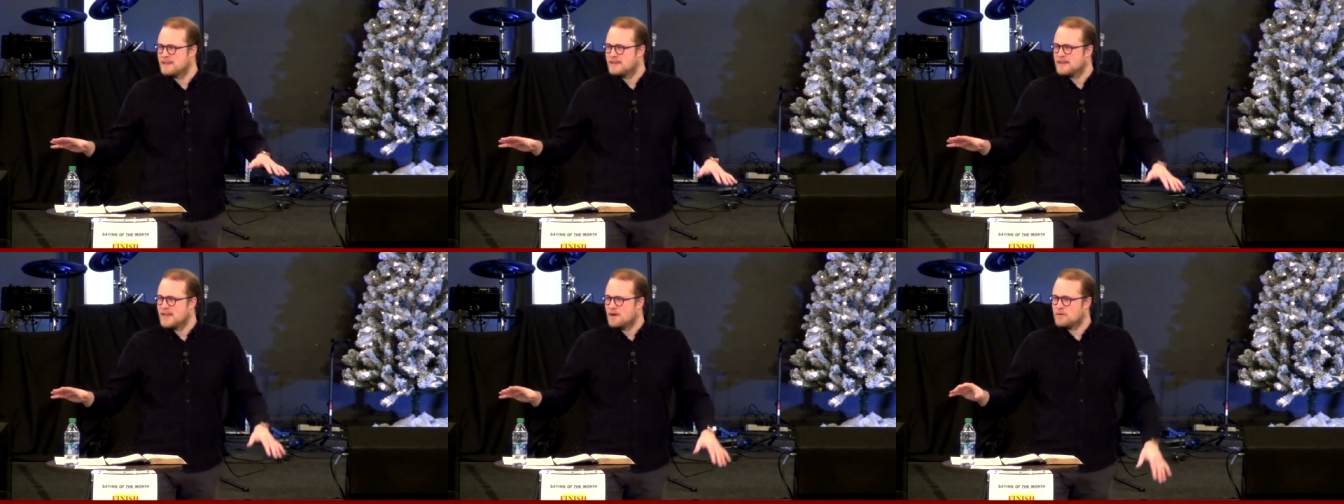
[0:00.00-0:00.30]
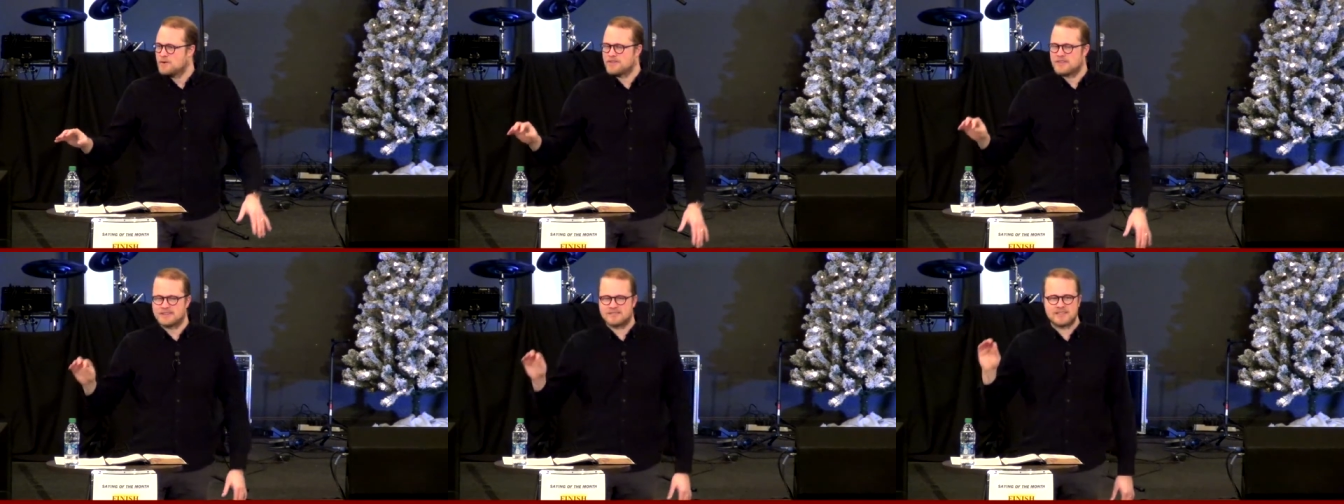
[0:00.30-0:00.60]

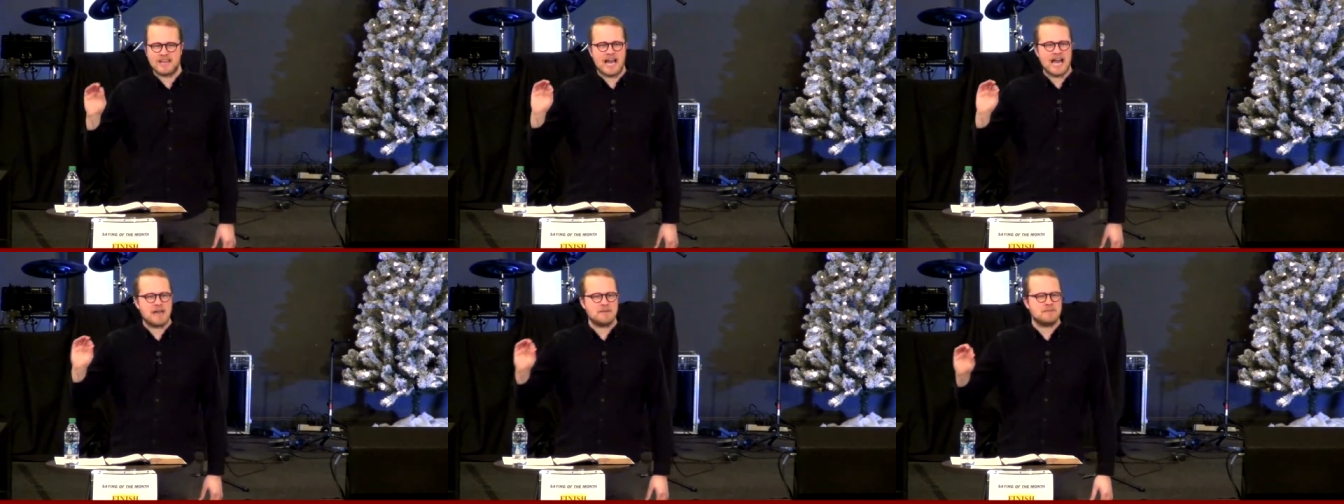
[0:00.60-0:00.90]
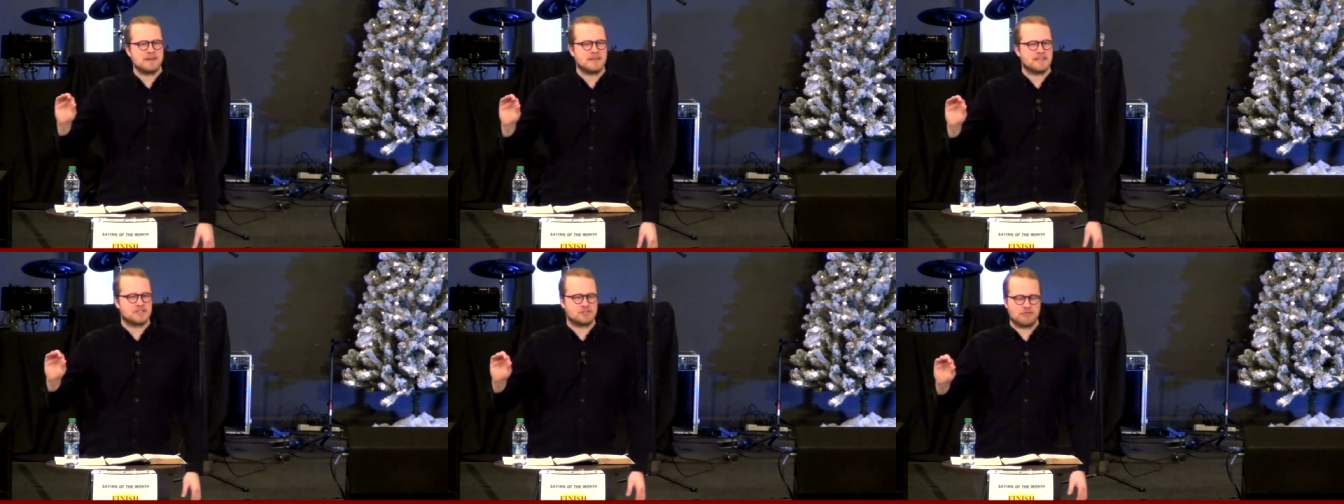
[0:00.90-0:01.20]
When the
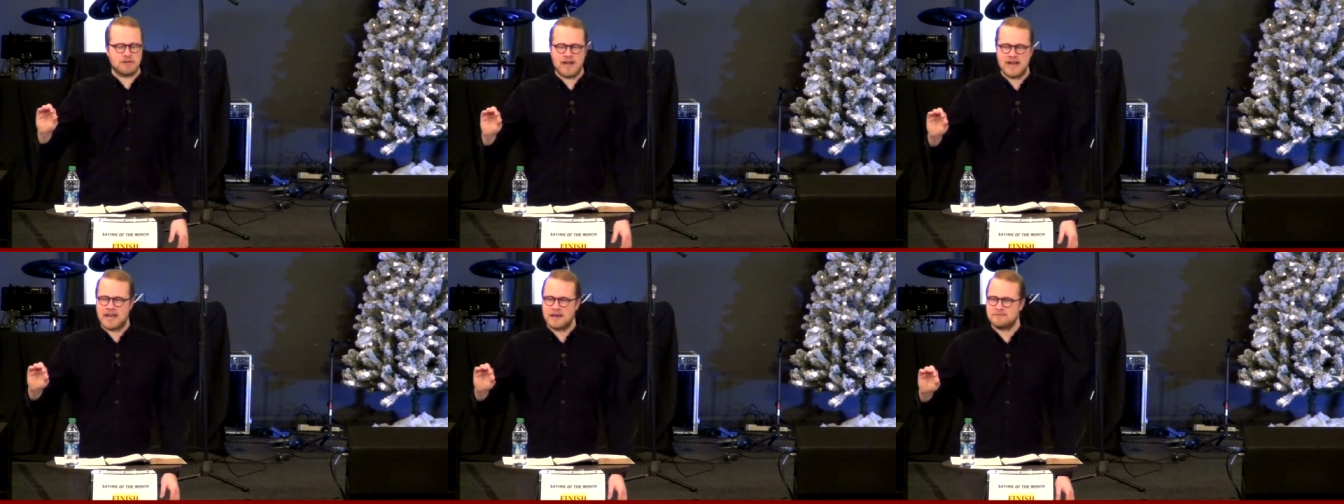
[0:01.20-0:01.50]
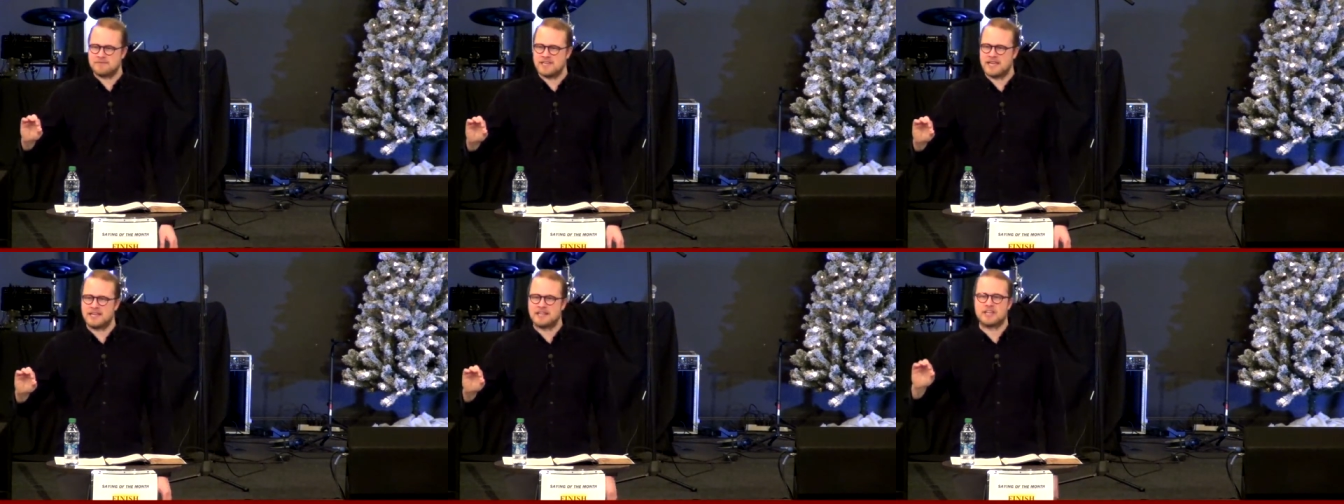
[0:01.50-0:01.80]
timing is right,
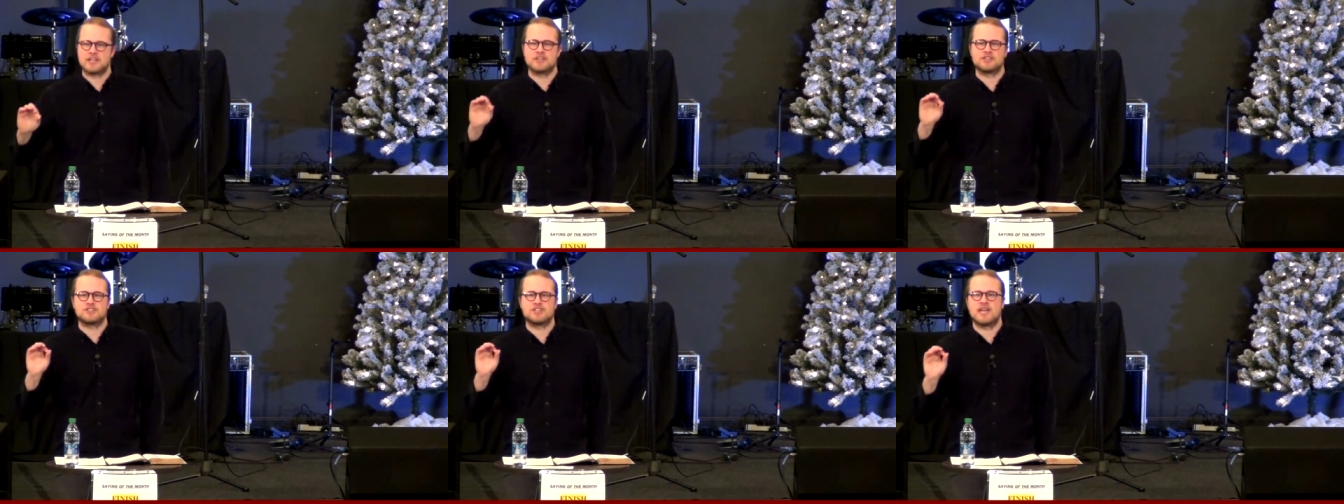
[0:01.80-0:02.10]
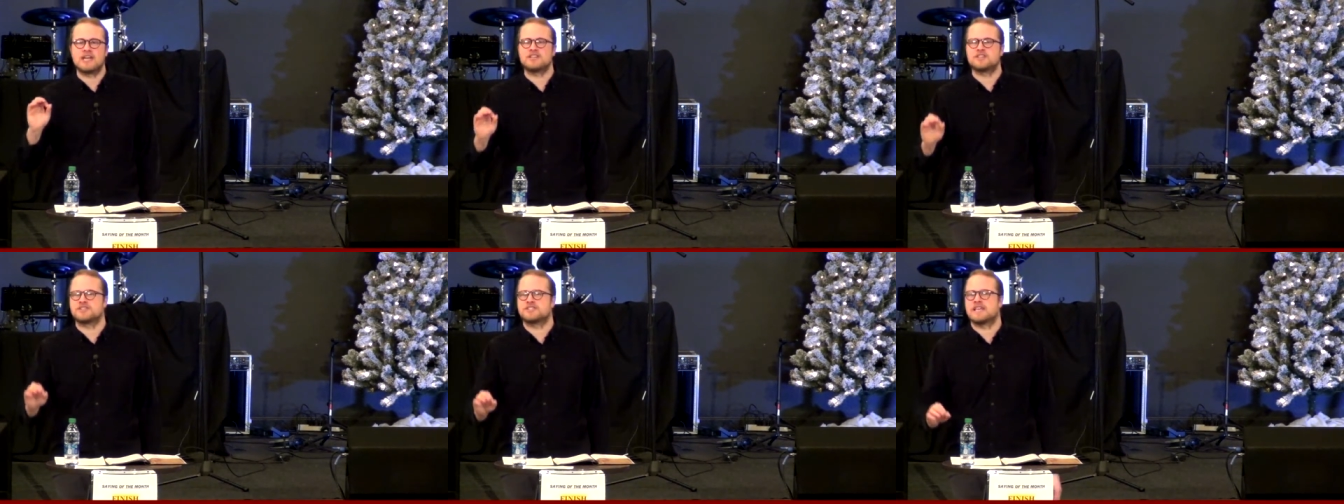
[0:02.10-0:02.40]
I'm telling you, it
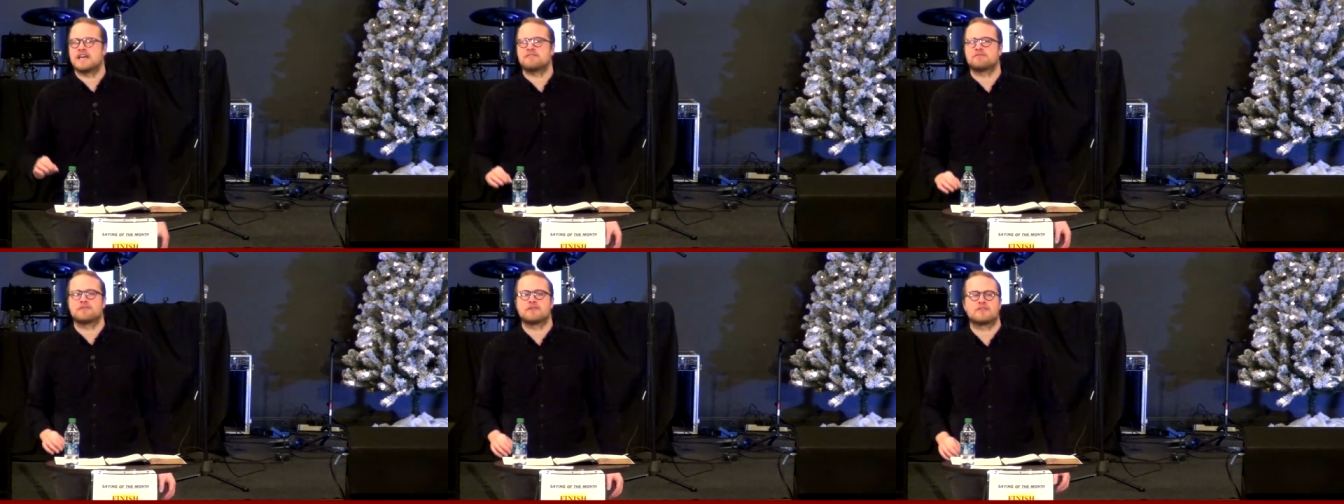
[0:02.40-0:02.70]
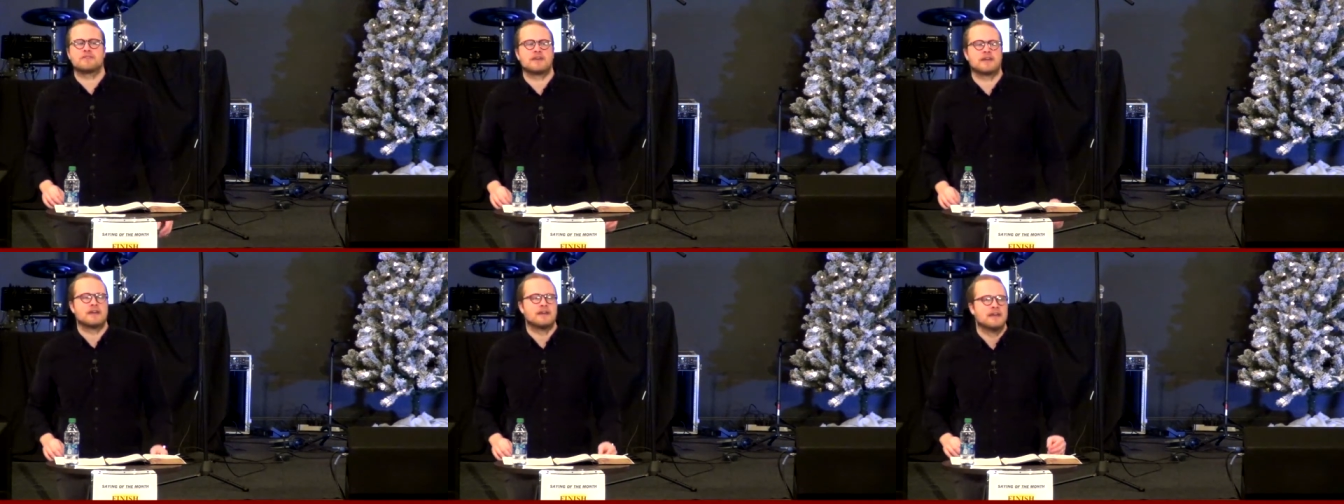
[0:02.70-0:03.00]
changes
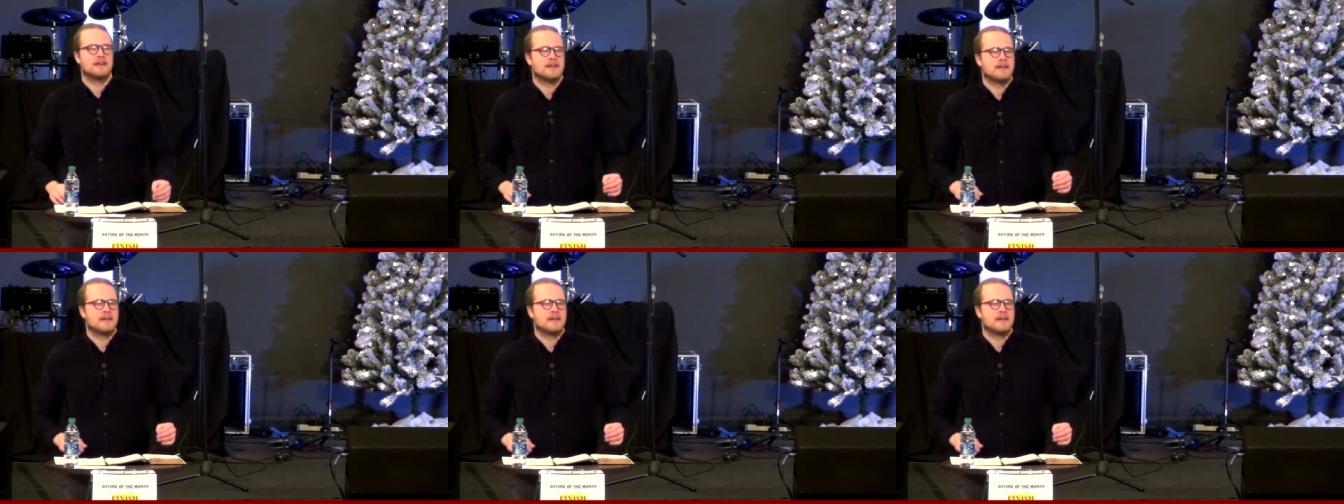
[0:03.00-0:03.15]
everything